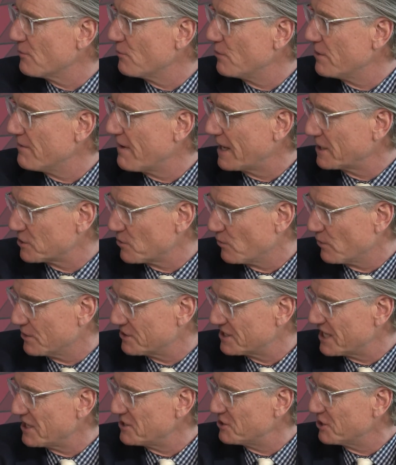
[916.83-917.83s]

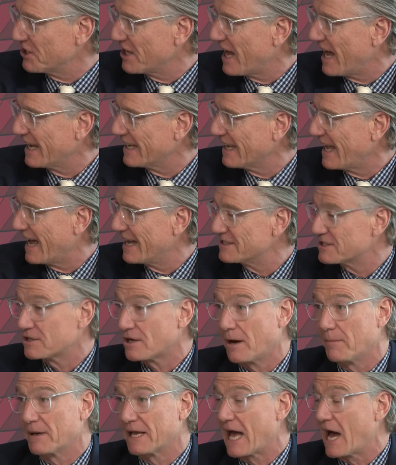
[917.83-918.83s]
revascularization guidelines
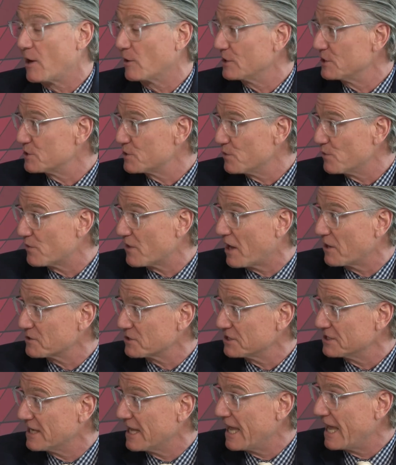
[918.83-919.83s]
coming out in
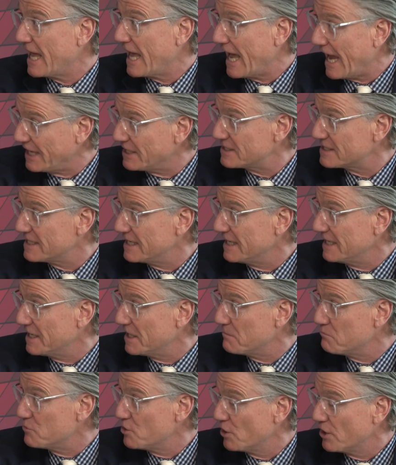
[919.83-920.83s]
2018
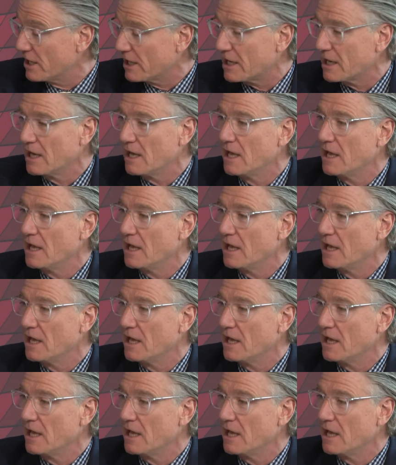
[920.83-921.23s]
in Munich.